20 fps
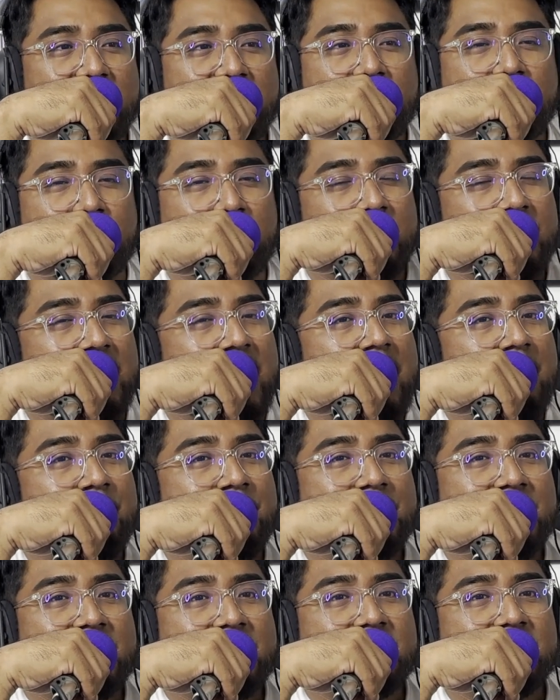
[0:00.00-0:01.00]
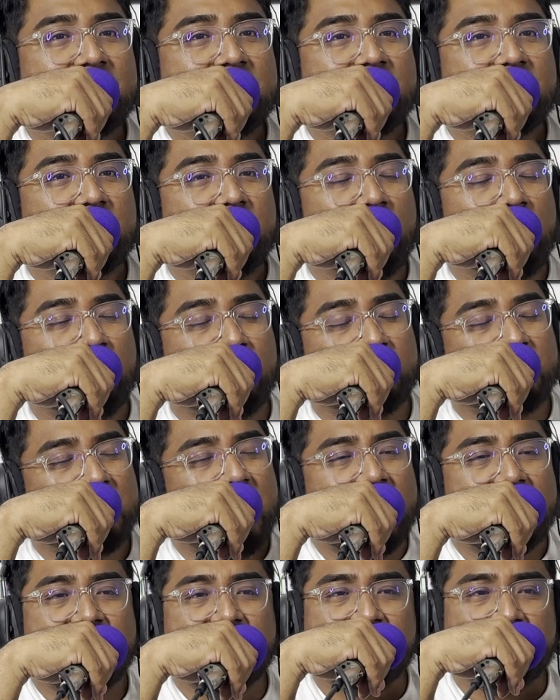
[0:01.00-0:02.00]
bring happiness or
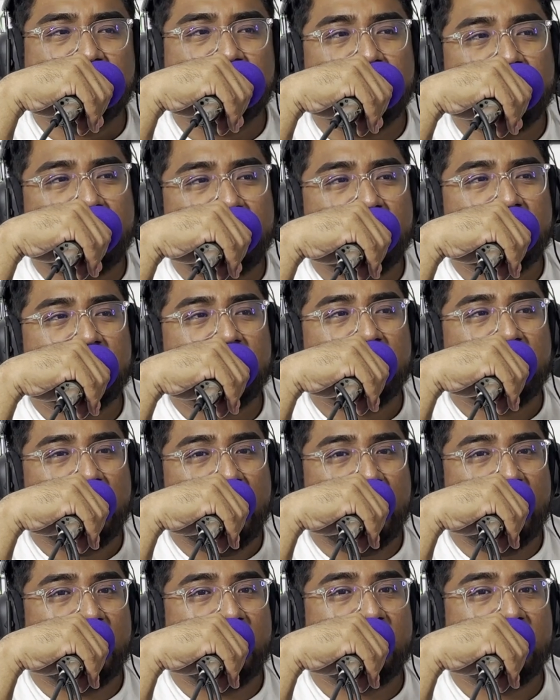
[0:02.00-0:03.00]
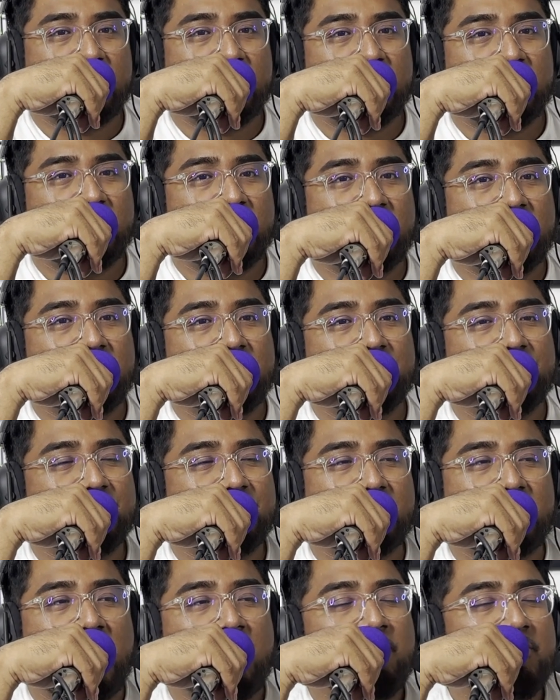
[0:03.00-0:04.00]
sadness to me. Like,
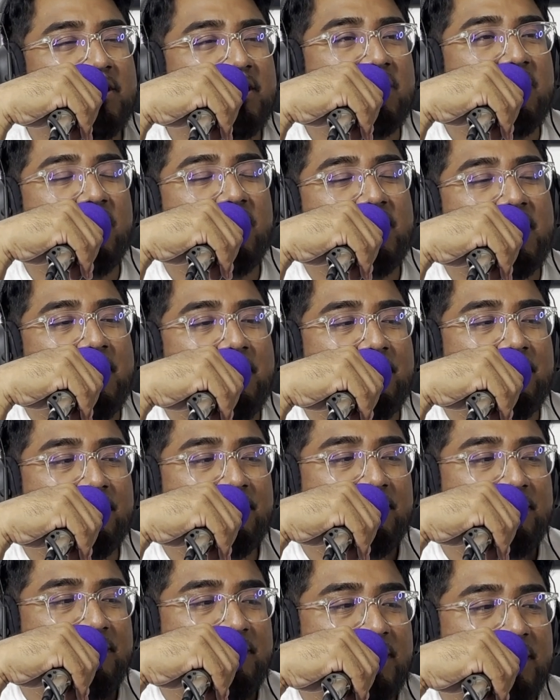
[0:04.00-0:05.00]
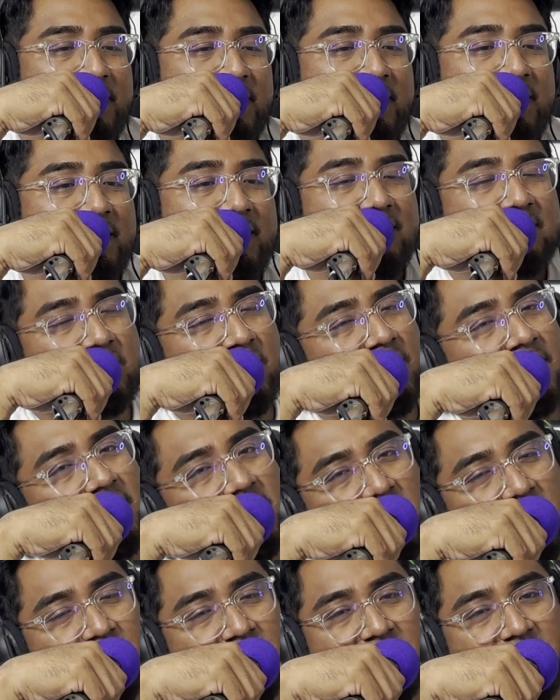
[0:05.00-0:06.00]
I wouldn't call that. He's already
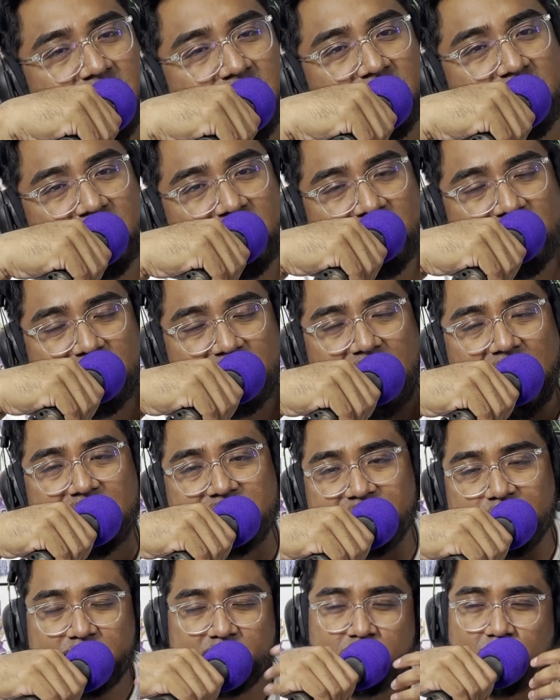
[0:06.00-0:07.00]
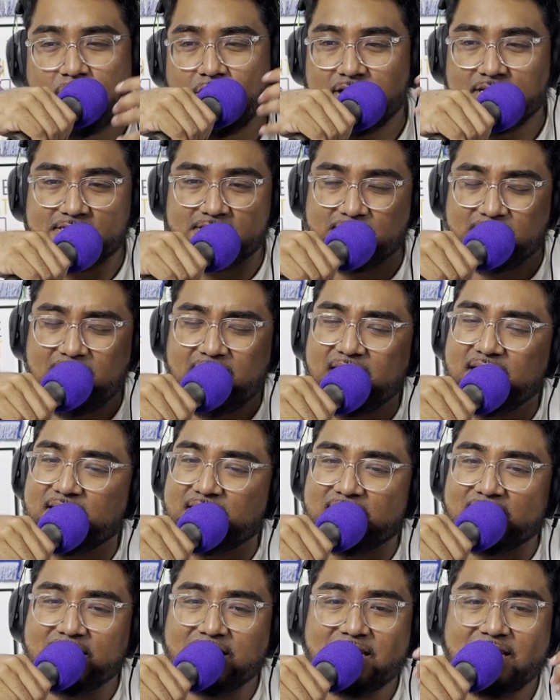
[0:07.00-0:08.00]
not been in the last few squads, so that
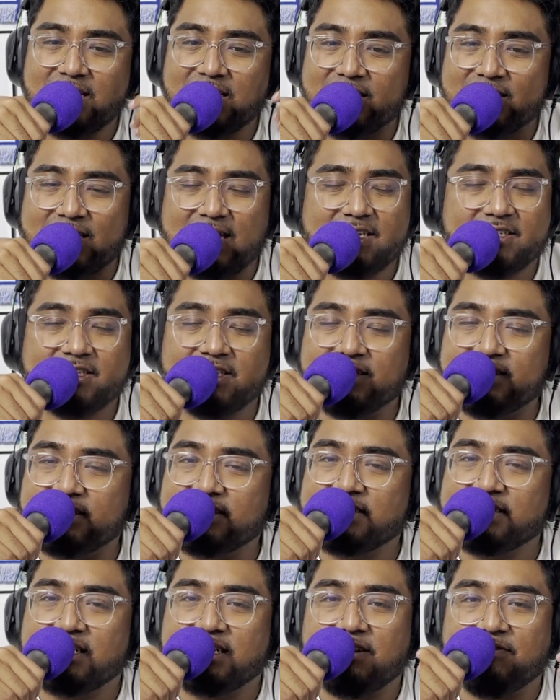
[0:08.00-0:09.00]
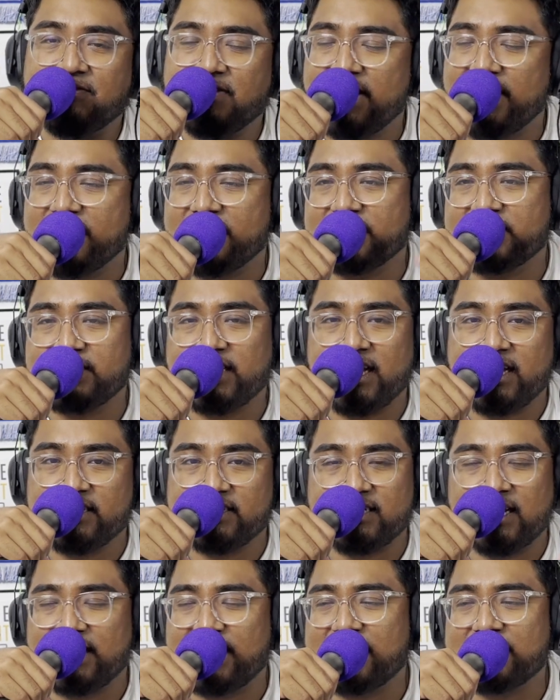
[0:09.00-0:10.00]
doesn't signify a
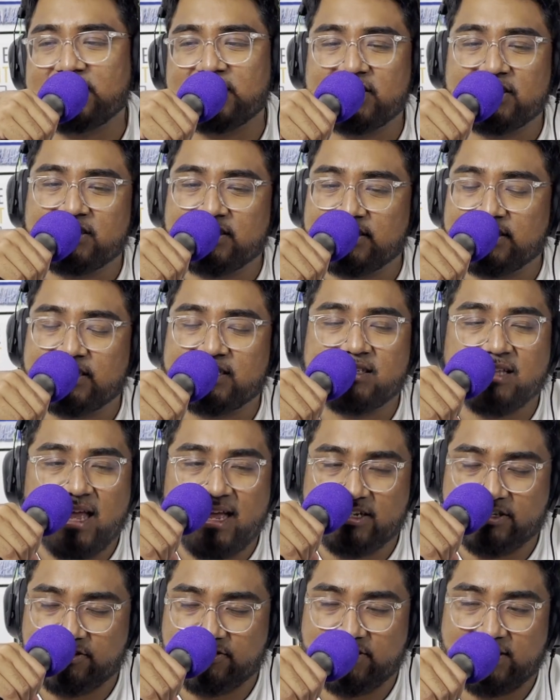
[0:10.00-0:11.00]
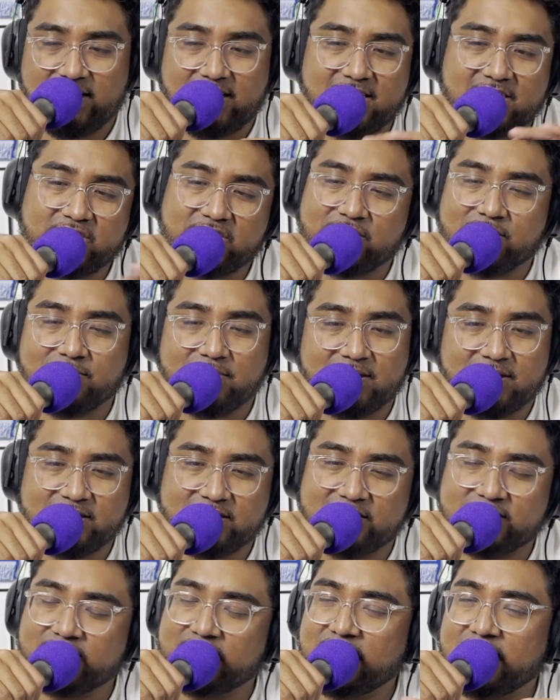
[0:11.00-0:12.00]
change. Like, that's just, it's natural. Like, he should have,
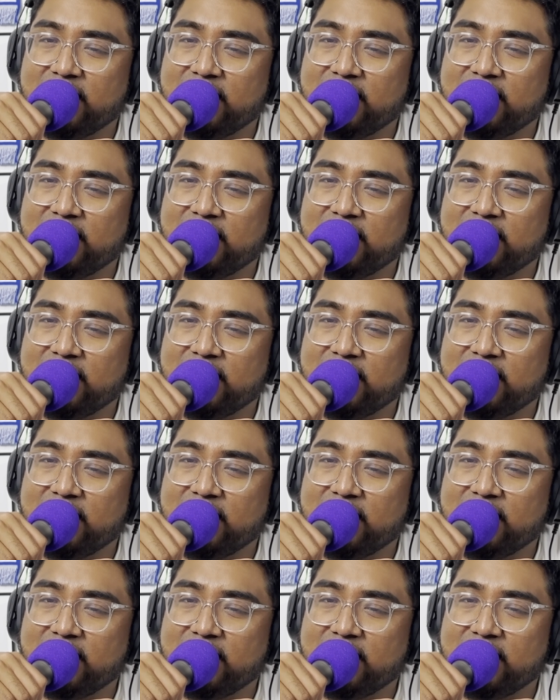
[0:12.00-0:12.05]
he's